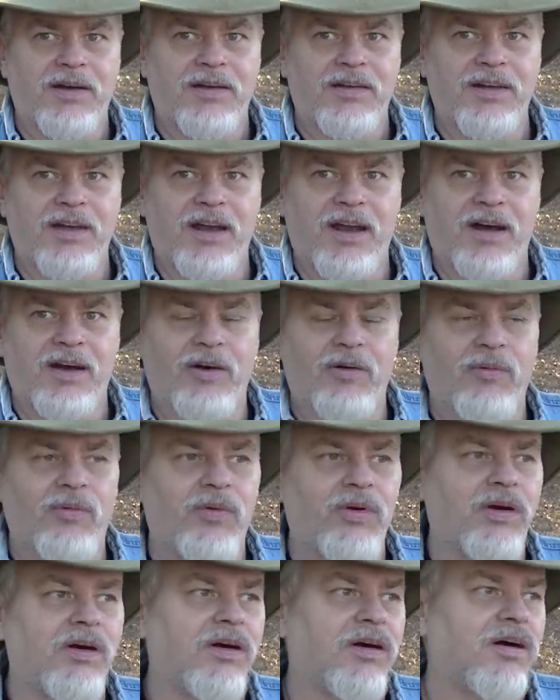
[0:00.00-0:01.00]
You know,
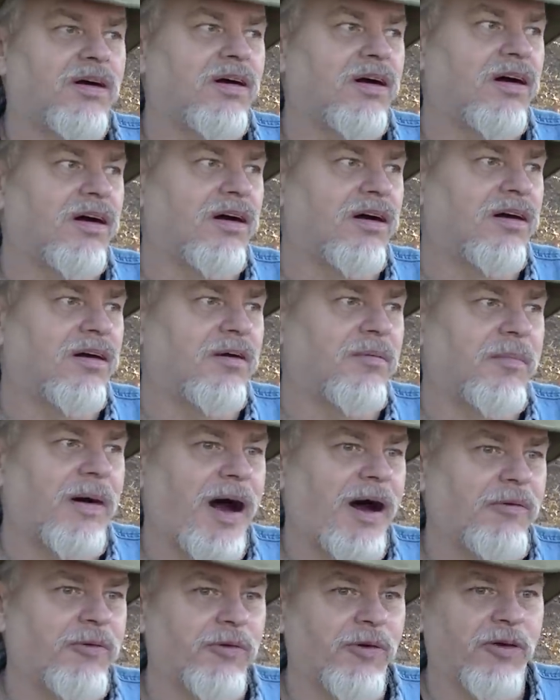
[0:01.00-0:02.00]
um,
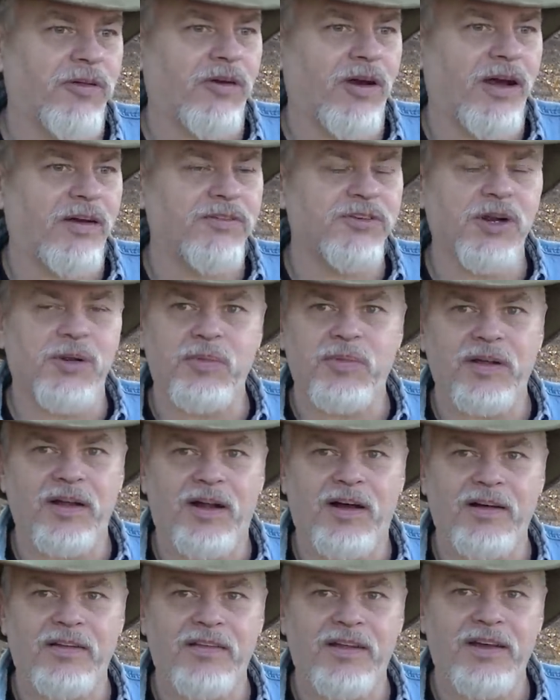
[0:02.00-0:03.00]
I would rather have something
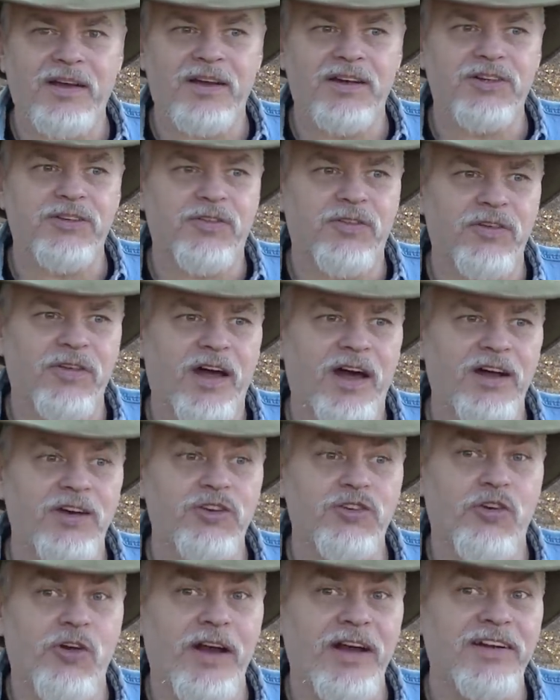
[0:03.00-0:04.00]
like this for that
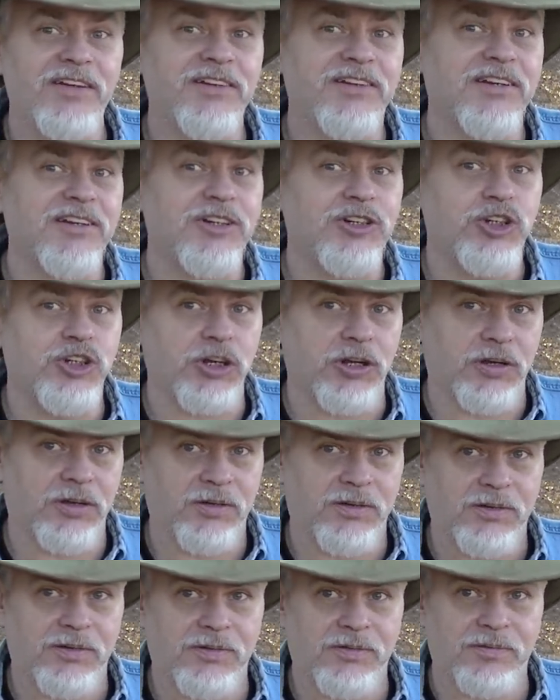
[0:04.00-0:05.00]
transition.
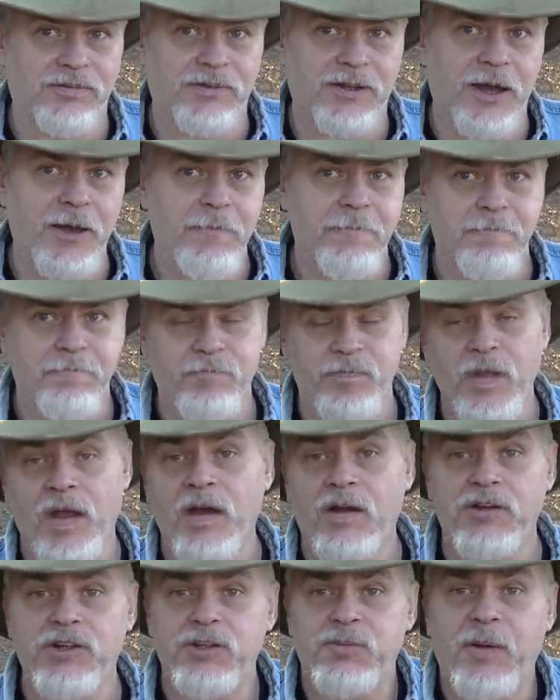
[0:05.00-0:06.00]
Okay,
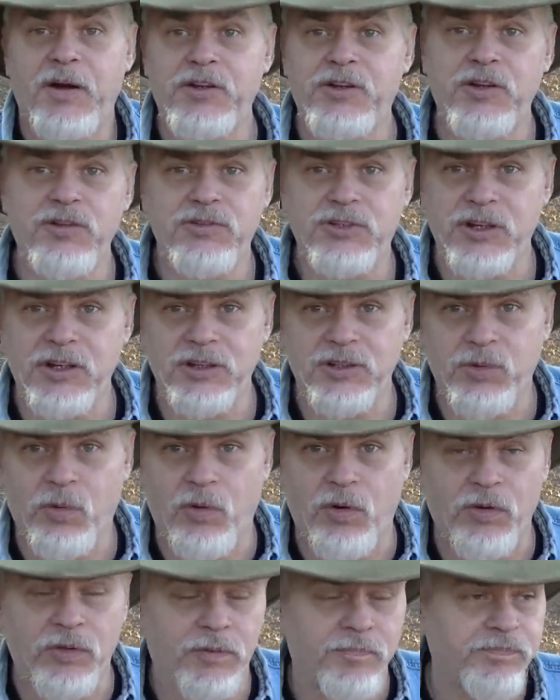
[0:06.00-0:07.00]
just my two cents
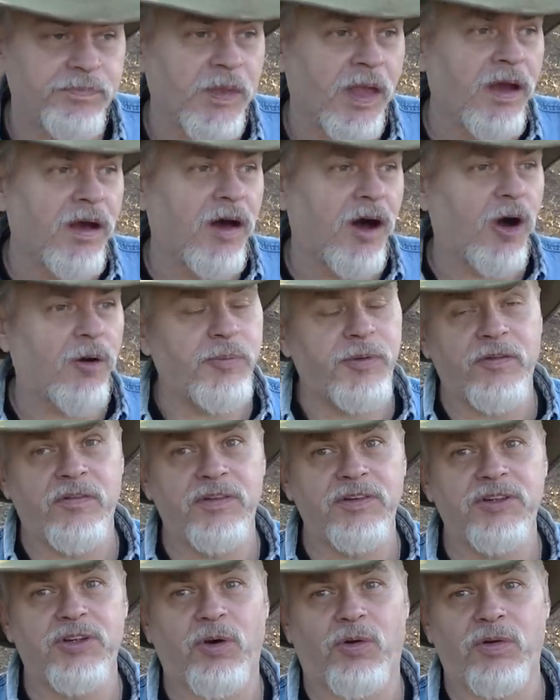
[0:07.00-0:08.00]
worth. Hope you've
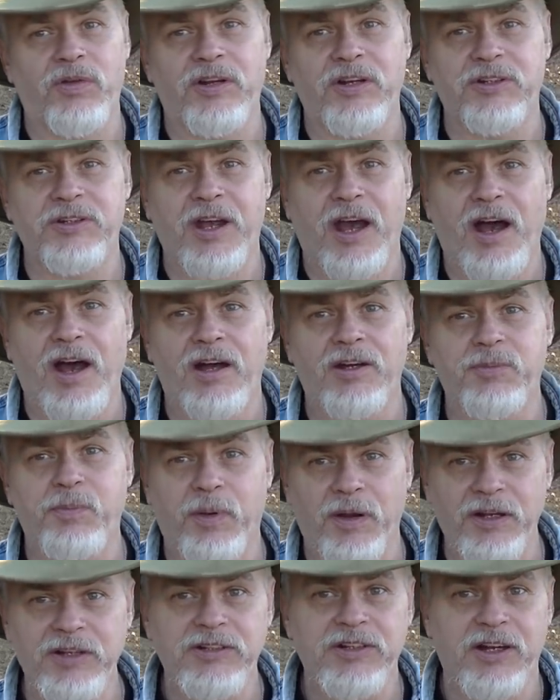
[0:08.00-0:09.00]
enjoyed this, guys.
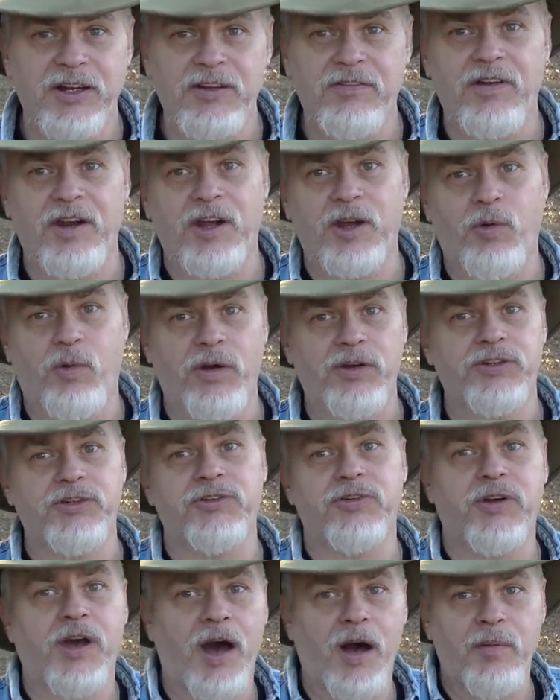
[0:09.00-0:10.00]
Please leave any
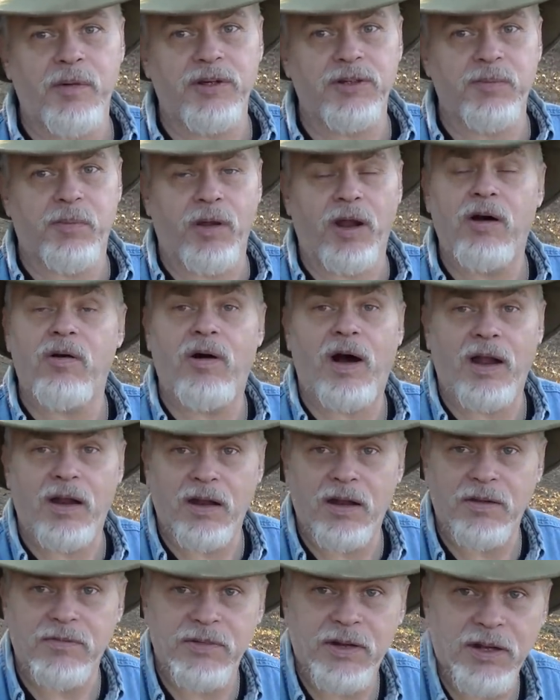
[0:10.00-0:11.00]
questions or comments below. I
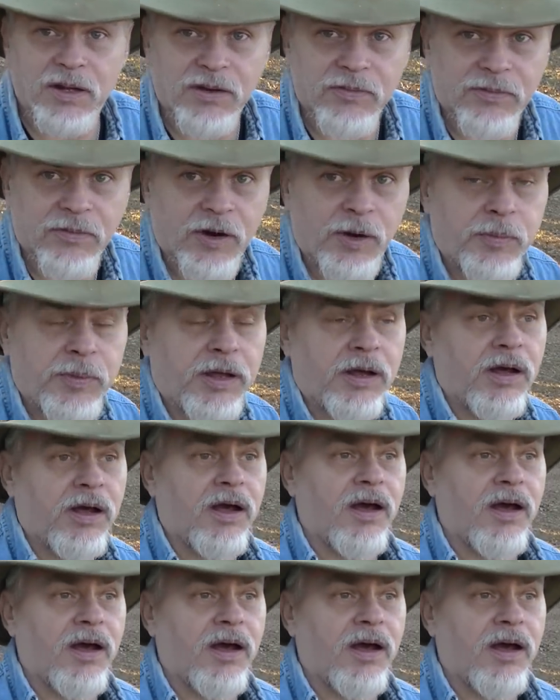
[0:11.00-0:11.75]
love to hear from you.